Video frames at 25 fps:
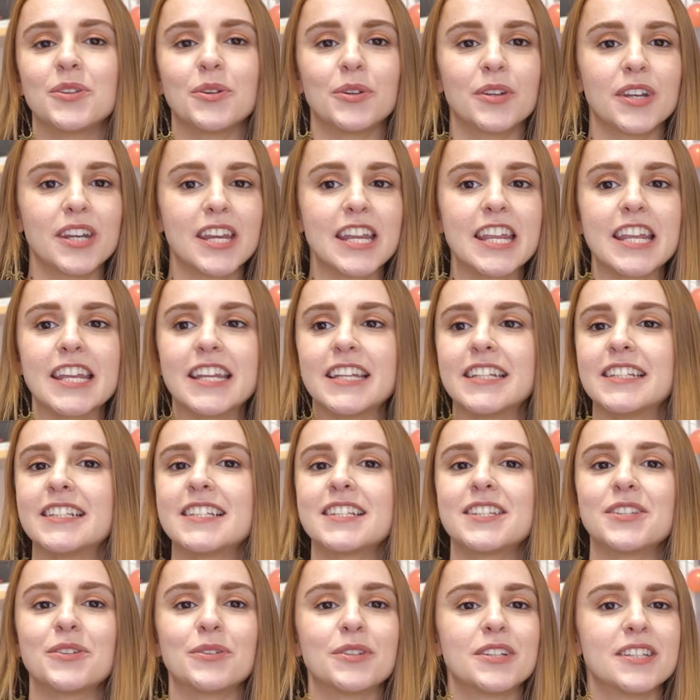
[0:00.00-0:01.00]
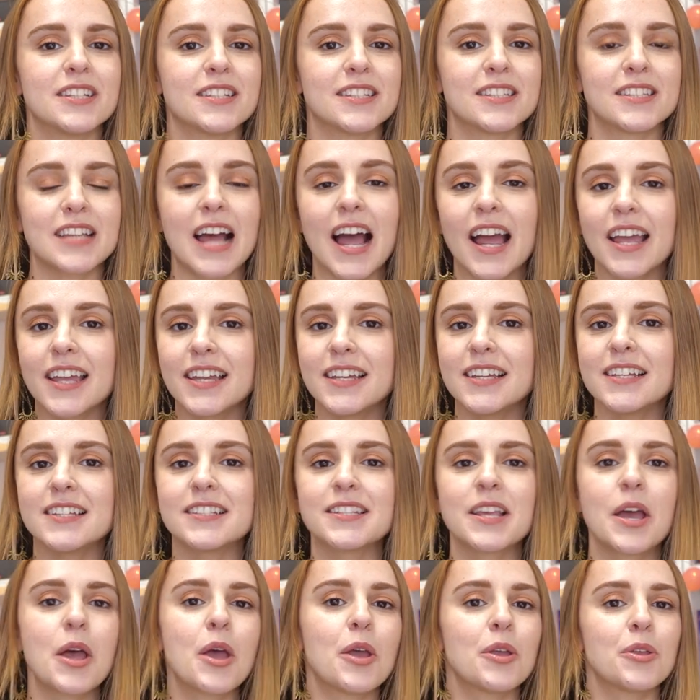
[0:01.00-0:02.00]
your needs, your
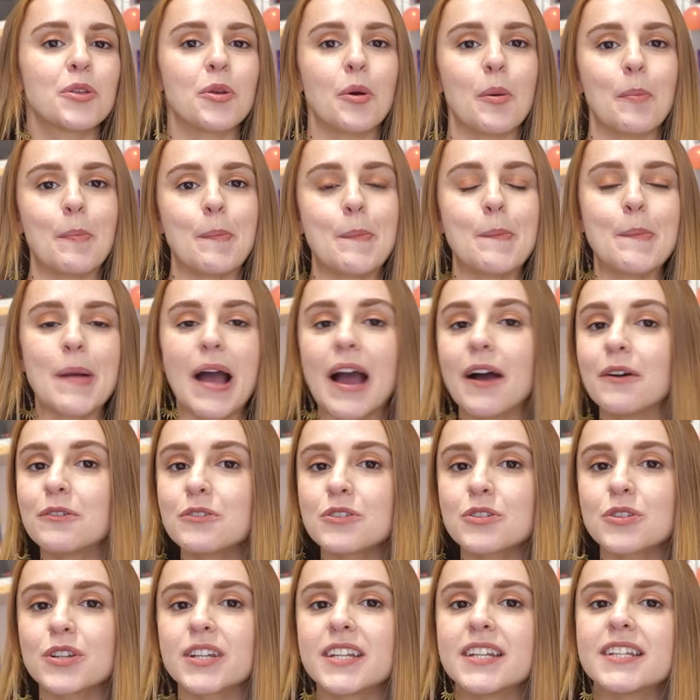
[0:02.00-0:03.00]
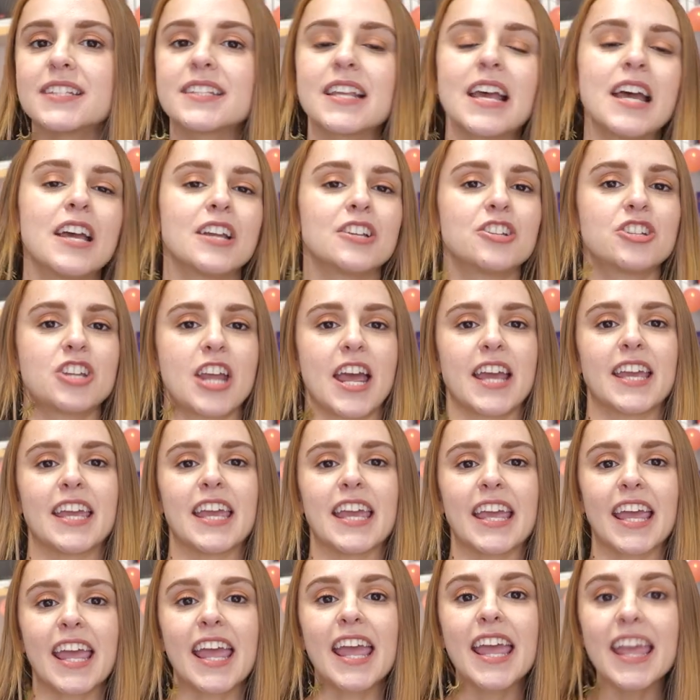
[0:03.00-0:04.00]
desires, your boundaries,
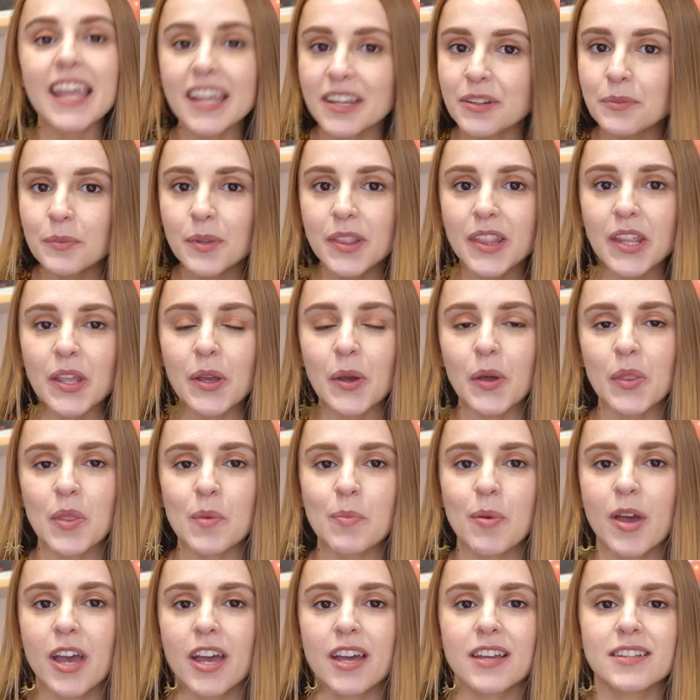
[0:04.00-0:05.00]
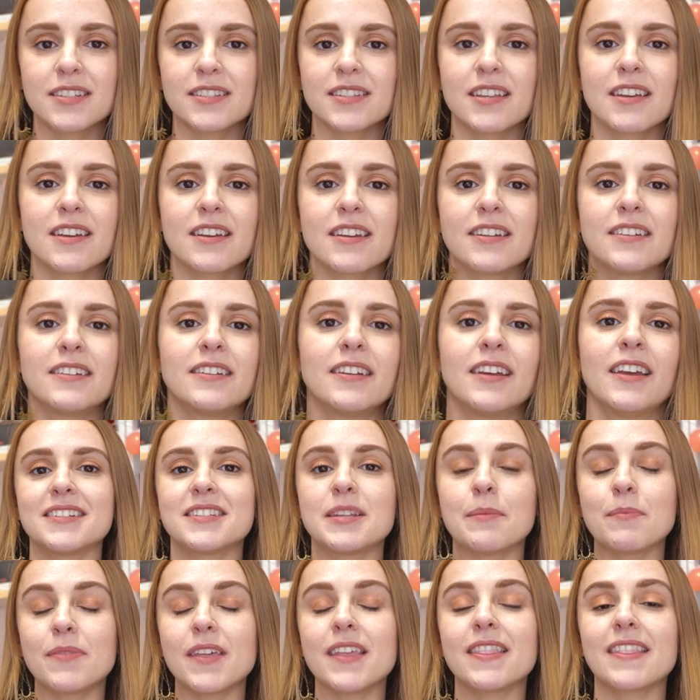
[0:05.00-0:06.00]
checking in with the other person.
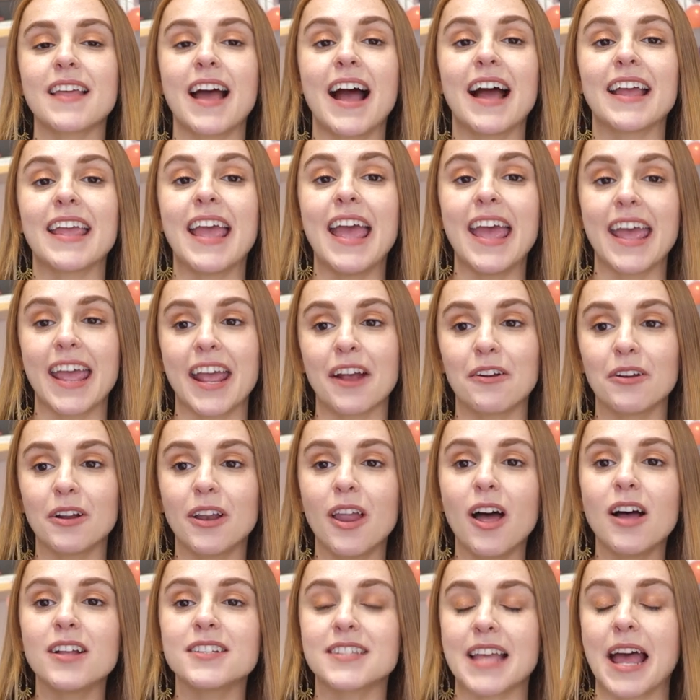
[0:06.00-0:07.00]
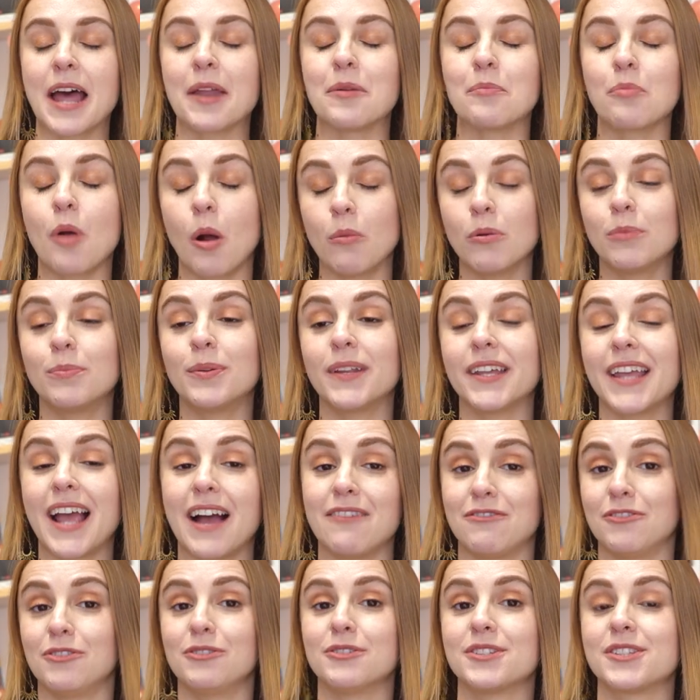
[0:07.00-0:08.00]
Something that I hear a lot, and probably
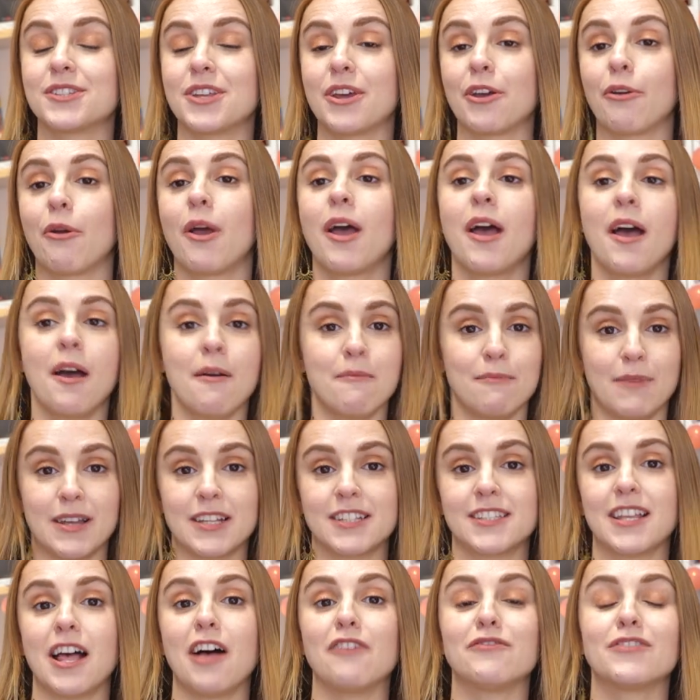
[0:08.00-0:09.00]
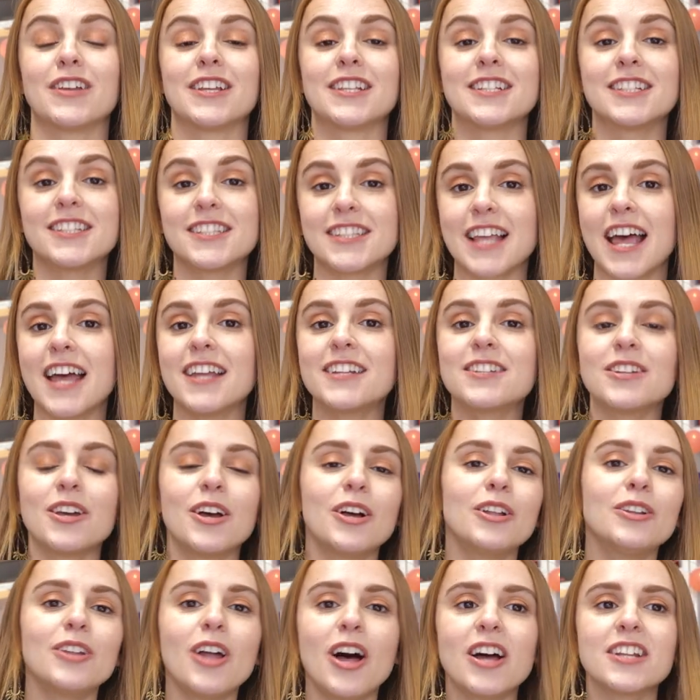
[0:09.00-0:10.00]
have also myself said
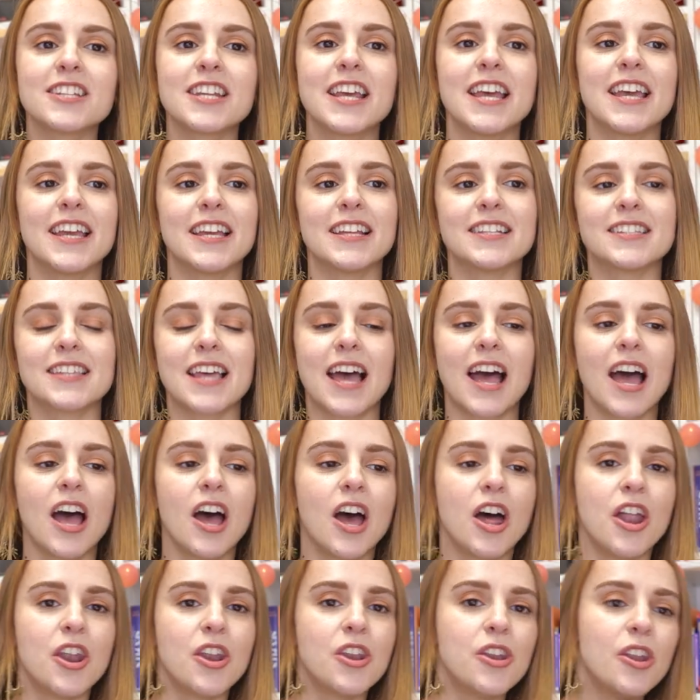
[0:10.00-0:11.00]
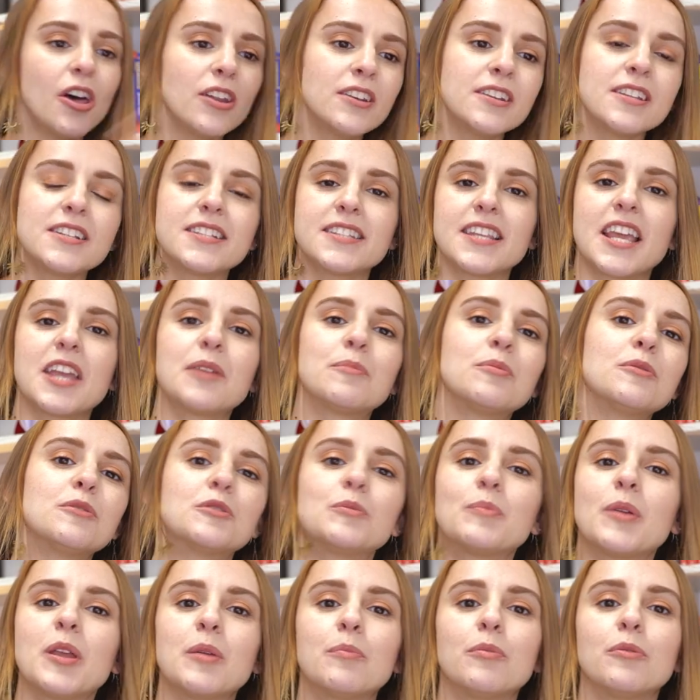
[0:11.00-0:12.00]
a lot, is that
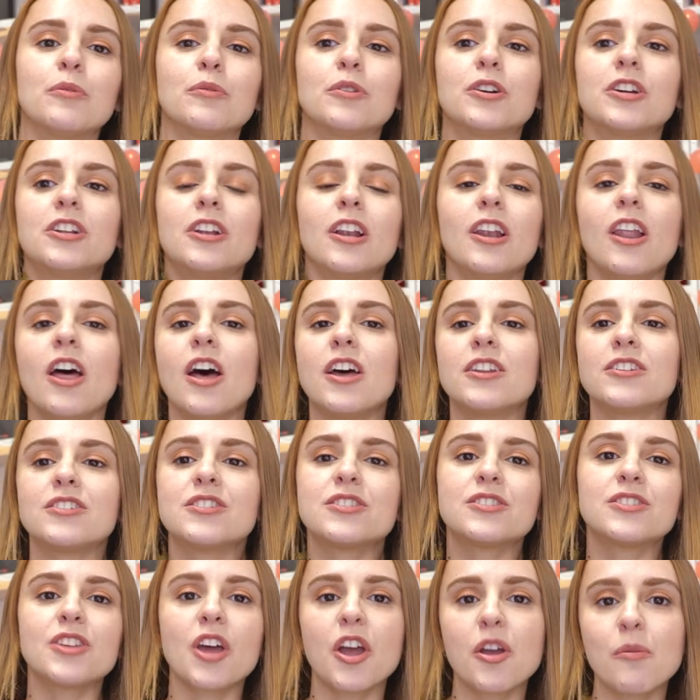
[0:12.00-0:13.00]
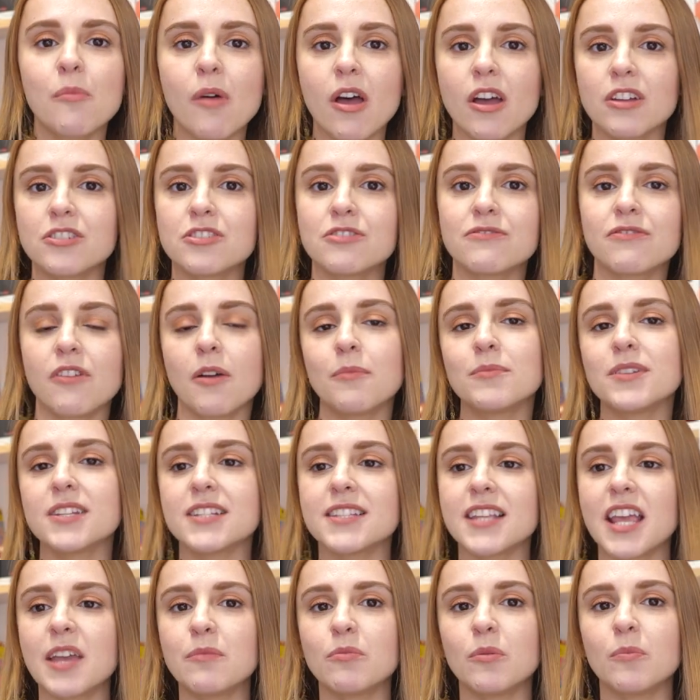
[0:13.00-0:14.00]
non-disabled people could learn so much from
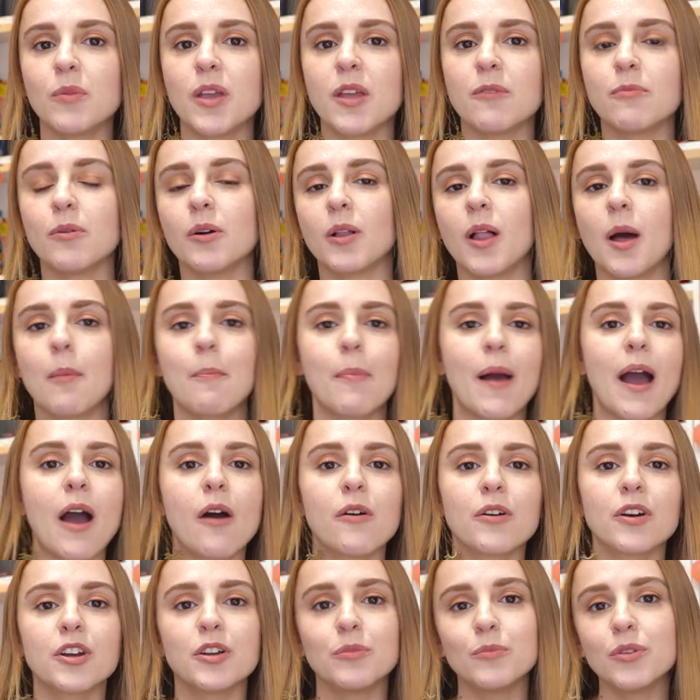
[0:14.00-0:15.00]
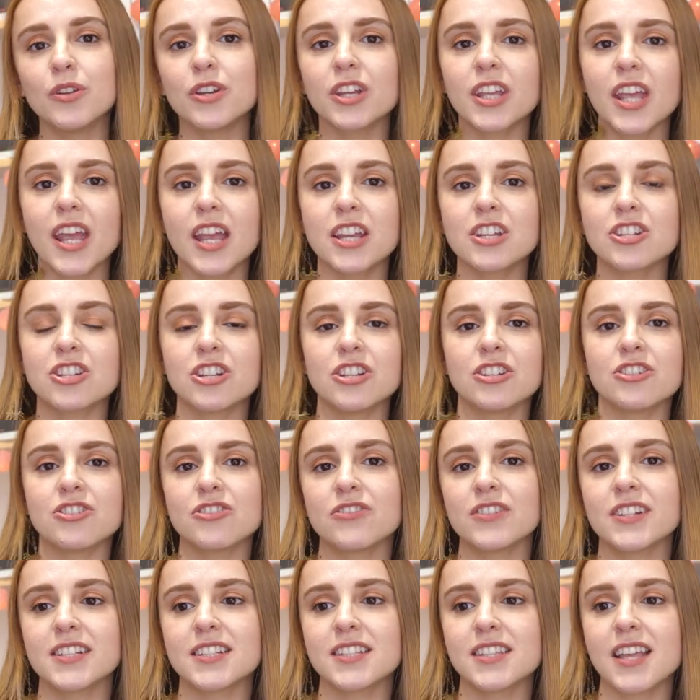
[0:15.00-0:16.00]
disabled people about communication during